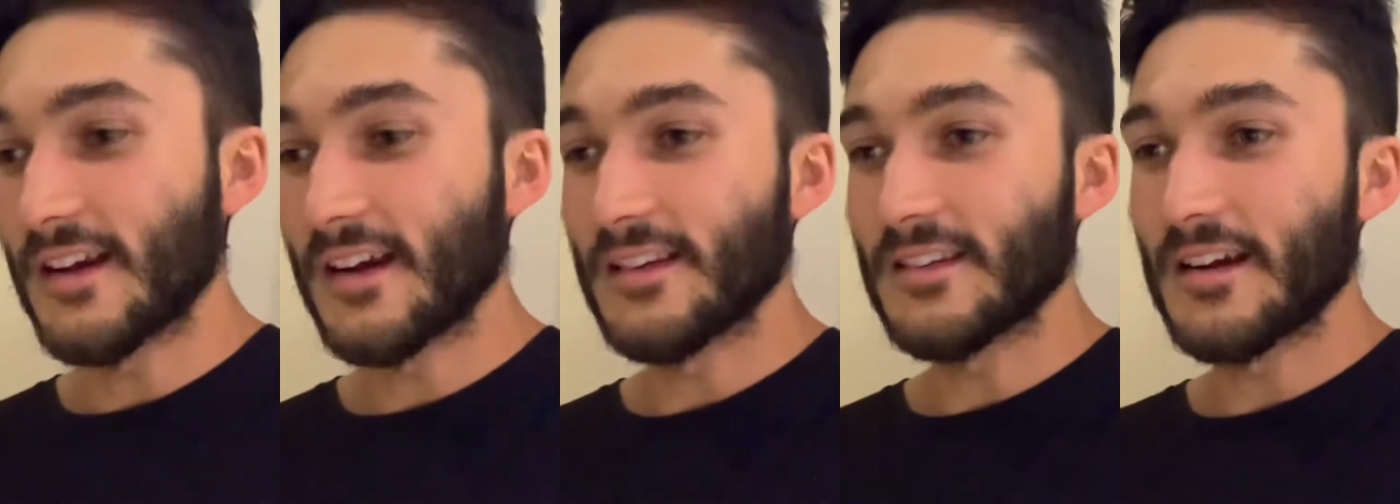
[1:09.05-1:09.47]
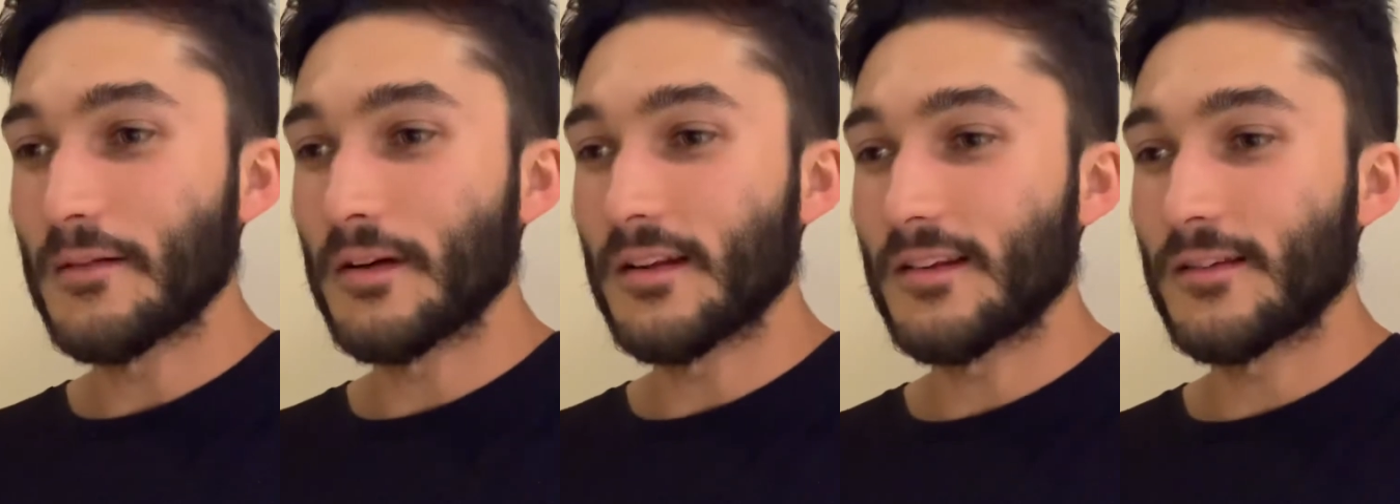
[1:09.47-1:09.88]
And
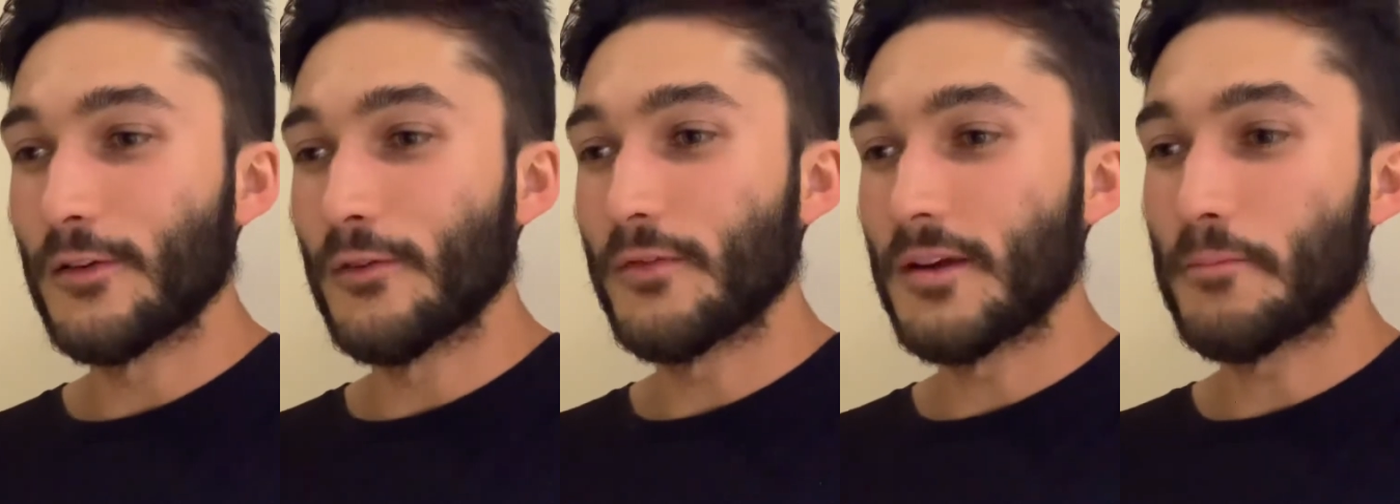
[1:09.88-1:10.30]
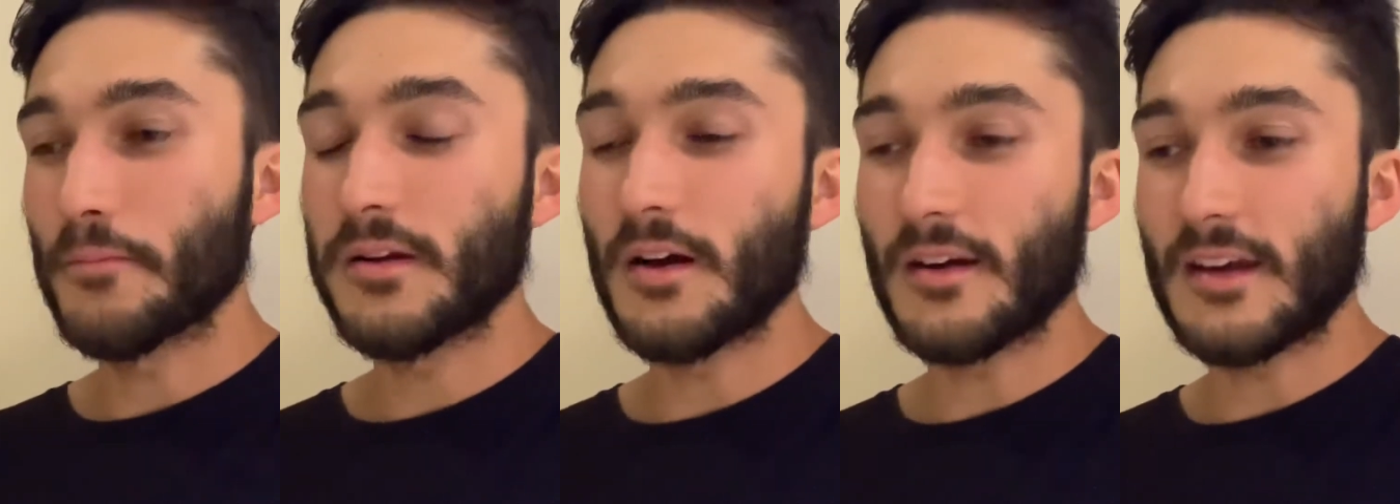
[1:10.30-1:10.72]
there's a lot of the
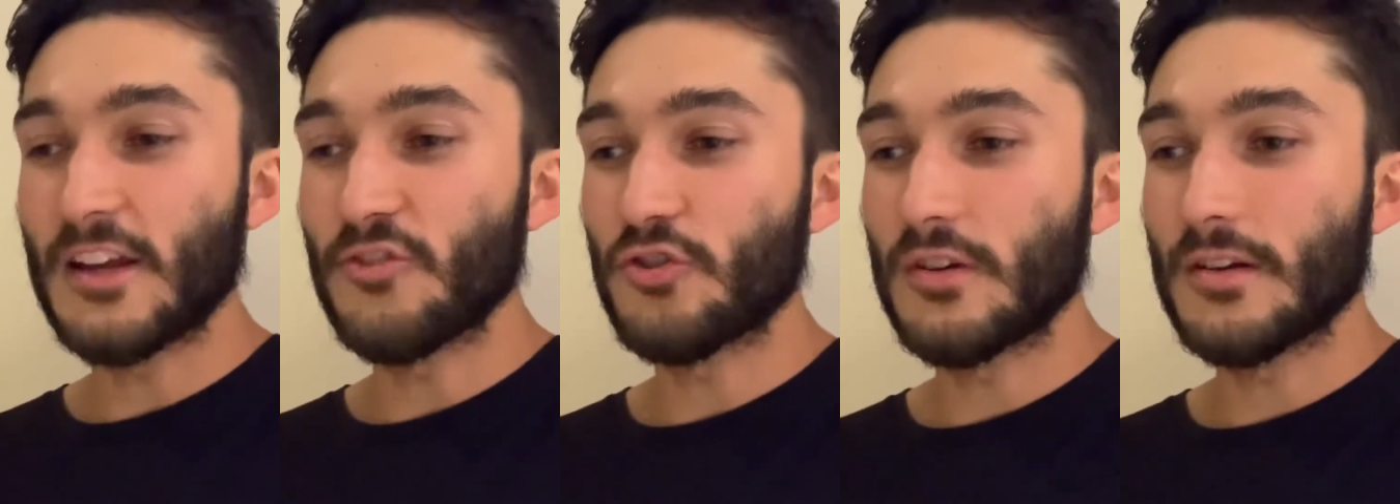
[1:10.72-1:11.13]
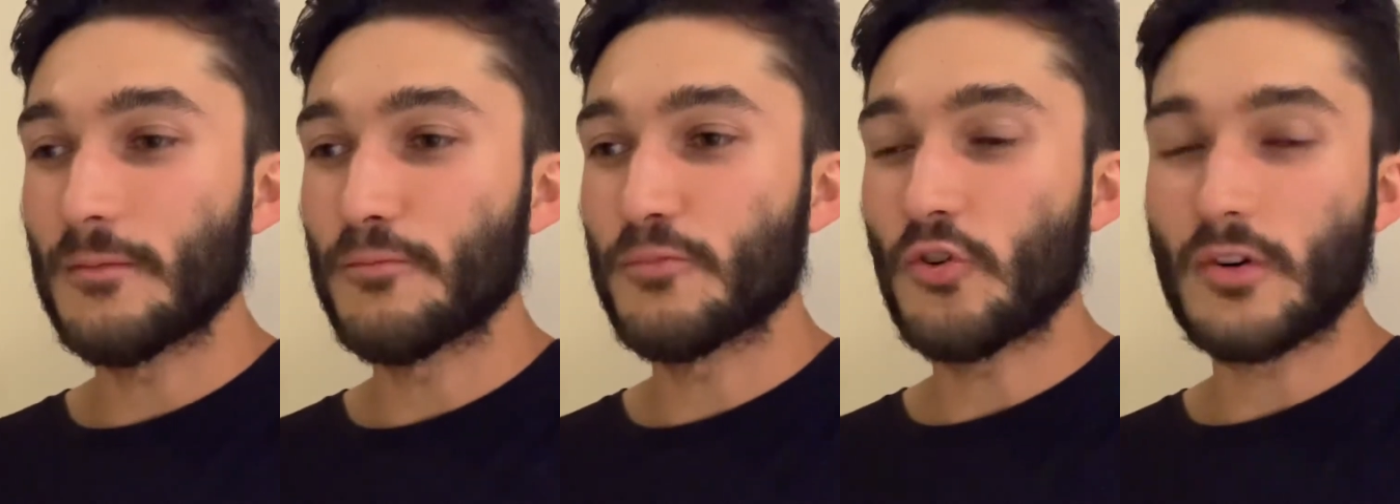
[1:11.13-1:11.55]
Plant Kitchen
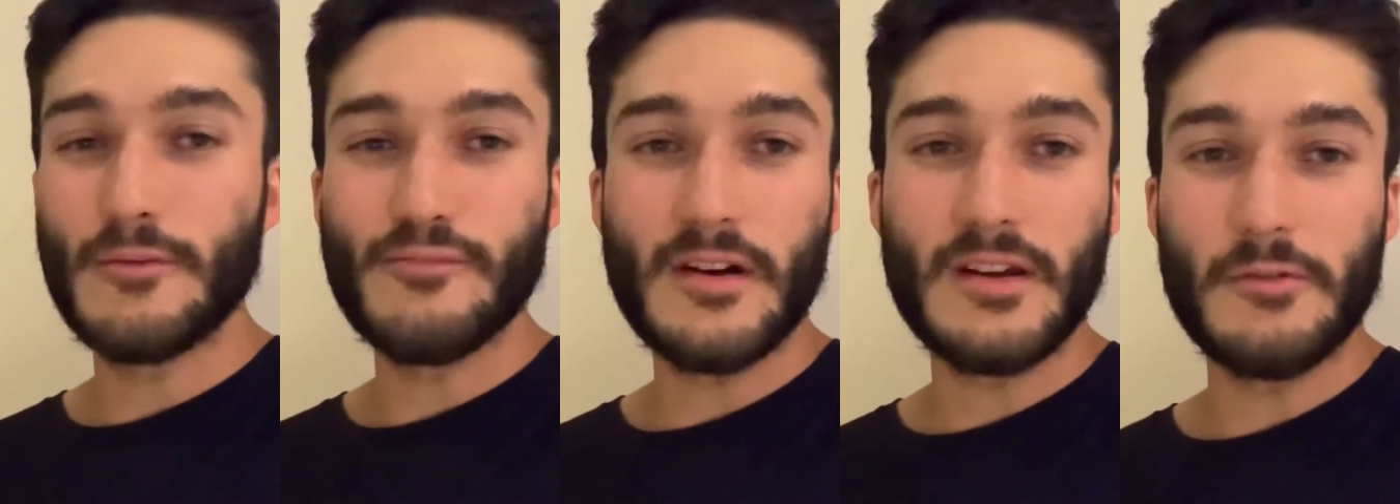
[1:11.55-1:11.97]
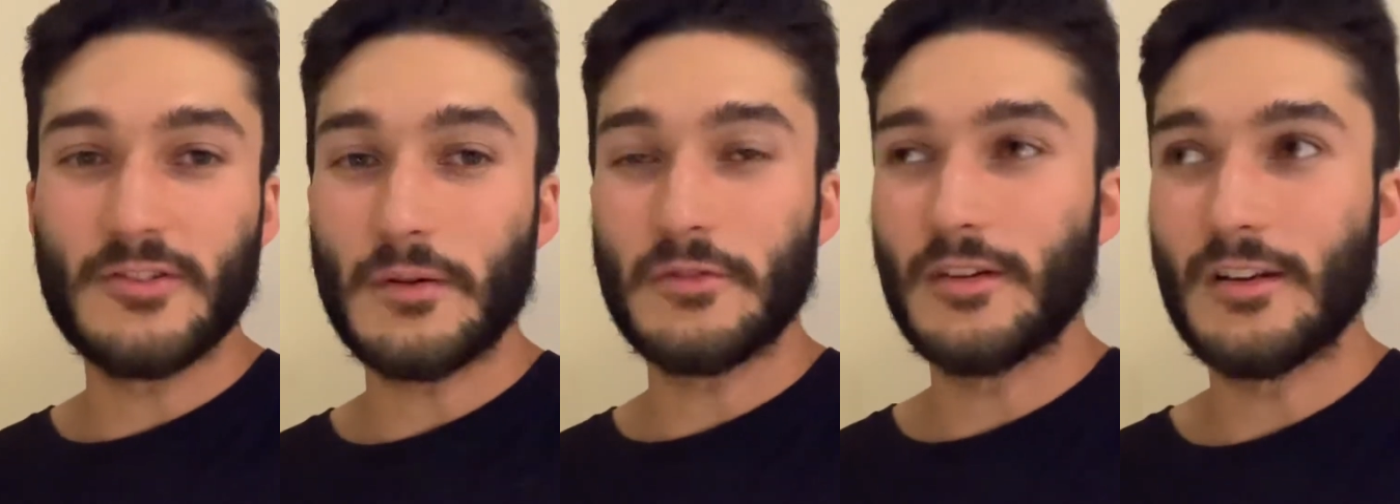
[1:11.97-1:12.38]
chocolate brownie, which is
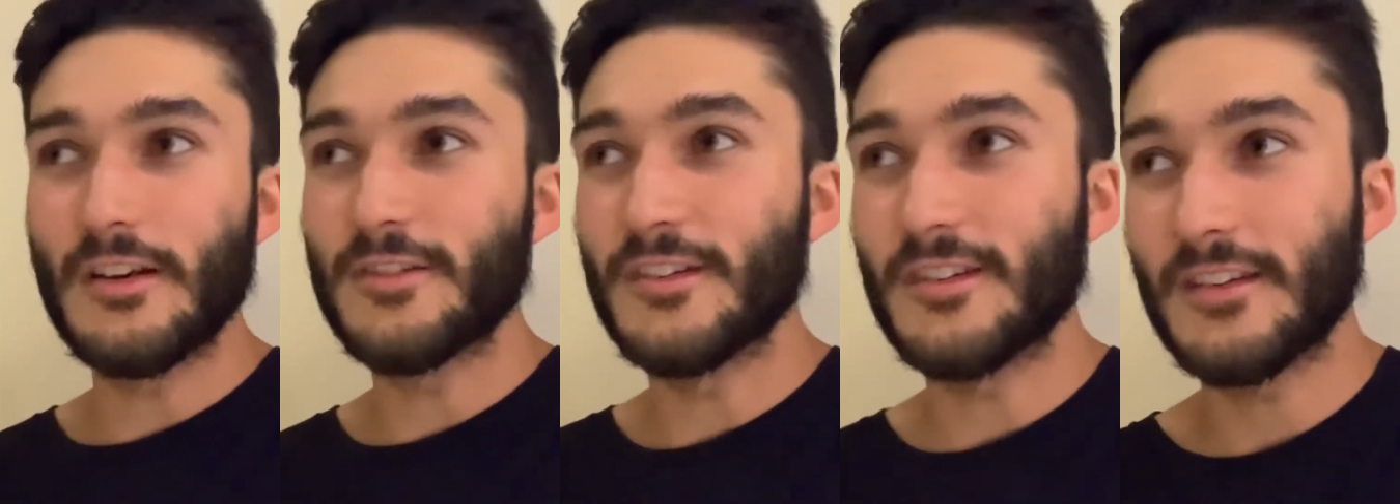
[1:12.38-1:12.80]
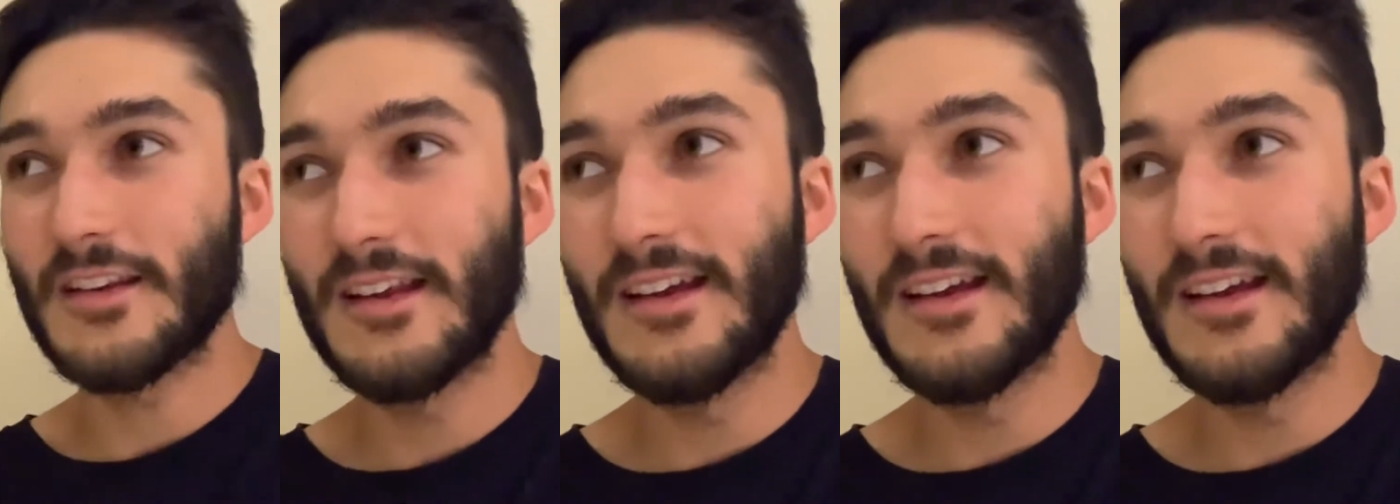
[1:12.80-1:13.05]
actually delicious.